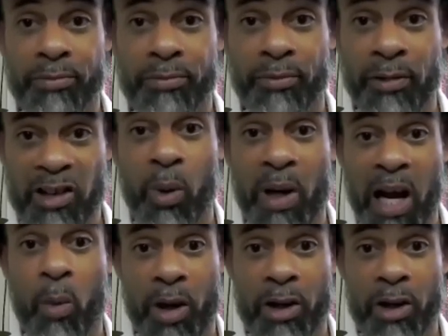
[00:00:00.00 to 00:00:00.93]
That's what I
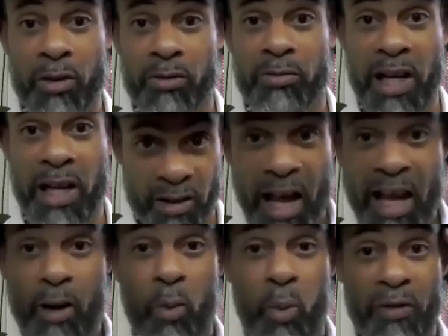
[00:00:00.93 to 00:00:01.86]
want to do. That's like
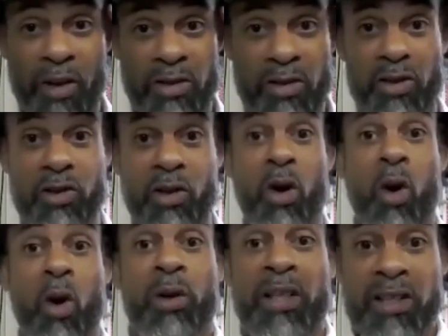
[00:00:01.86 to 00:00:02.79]
what this is
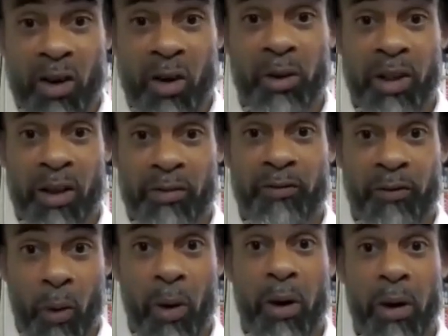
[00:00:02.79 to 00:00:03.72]
totally
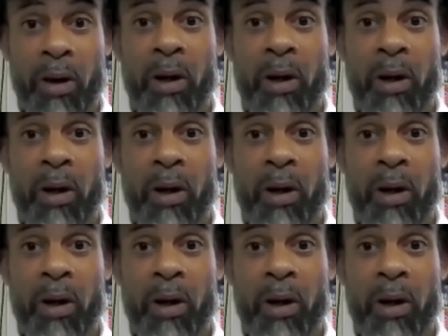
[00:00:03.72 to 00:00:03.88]
for